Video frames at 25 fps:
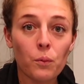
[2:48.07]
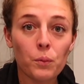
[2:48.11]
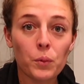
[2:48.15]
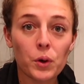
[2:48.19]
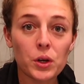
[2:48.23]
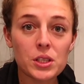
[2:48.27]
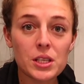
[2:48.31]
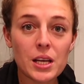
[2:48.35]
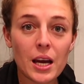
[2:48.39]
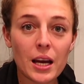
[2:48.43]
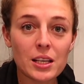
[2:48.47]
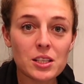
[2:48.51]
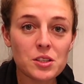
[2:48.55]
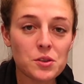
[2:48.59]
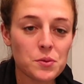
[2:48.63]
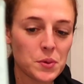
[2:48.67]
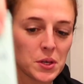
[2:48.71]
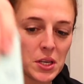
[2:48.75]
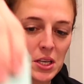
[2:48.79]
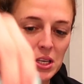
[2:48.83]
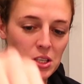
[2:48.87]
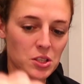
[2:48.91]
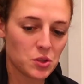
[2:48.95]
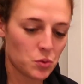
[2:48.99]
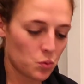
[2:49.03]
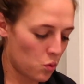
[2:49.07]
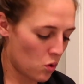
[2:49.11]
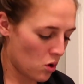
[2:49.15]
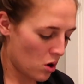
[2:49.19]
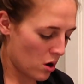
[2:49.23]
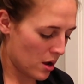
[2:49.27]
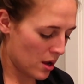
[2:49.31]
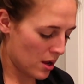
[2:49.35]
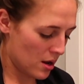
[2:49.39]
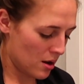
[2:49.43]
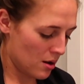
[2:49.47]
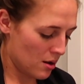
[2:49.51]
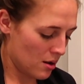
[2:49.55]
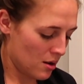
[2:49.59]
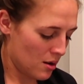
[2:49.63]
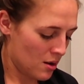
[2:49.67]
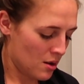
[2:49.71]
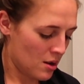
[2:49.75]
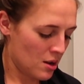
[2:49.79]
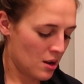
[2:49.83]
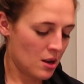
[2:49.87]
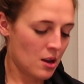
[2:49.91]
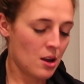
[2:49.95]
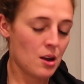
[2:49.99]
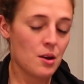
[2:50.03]
Protect Me is one,
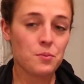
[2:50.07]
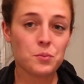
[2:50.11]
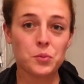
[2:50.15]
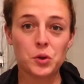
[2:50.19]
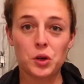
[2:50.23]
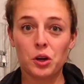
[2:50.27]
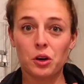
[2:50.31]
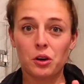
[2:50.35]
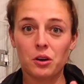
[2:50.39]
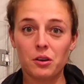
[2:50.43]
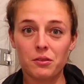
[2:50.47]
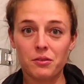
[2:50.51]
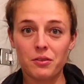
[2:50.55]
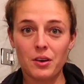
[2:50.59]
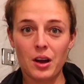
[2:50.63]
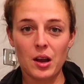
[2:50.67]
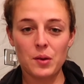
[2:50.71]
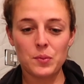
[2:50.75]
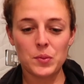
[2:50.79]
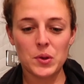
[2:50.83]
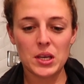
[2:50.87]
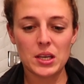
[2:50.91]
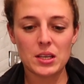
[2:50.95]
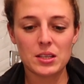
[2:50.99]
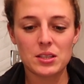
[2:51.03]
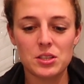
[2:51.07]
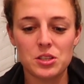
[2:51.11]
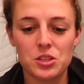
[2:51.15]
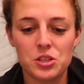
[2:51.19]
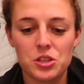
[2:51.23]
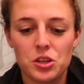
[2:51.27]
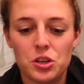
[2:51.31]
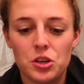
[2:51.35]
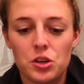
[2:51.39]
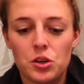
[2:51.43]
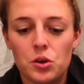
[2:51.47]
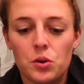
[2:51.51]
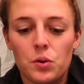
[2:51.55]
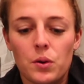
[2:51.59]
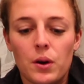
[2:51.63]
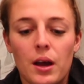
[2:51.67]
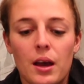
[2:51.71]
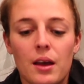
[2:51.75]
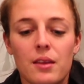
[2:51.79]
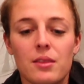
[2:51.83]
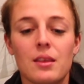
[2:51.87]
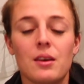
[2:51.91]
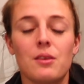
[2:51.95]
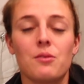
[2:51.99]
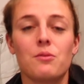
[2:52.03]
Purify Me is two,
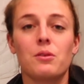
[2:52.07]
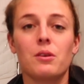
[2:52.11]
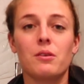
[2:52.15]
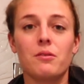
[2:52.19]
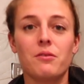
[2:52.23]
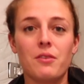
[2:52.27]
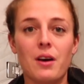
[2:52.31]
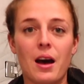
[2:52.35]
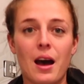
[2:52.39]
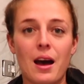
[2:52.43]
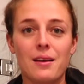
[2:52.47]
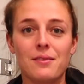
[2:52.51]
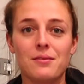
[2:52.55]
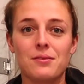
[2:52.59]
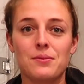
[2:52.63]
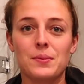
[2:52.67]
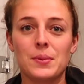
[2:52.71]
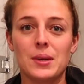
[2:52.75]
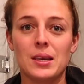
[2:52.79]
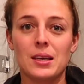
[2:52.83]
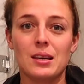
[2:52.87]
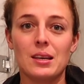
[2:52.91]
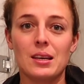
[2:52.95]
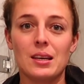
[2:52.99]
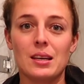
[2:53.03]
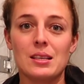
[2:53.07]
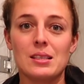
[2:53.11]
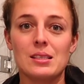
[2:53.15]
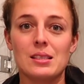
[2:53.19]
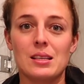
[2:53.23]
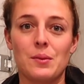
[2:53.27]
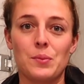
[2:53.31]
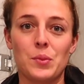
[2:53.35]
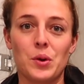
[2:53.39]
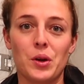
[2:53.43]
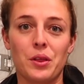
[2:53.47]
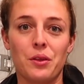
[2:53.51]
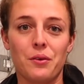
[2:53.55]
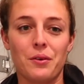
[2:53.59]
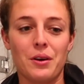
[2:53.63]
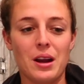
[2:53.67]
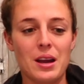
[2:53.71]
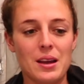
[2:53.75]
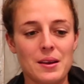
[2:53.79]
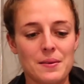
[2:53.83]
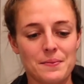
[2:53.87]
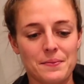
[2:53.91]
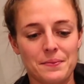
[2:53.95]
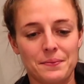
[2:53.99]
and then Revive Me is number three.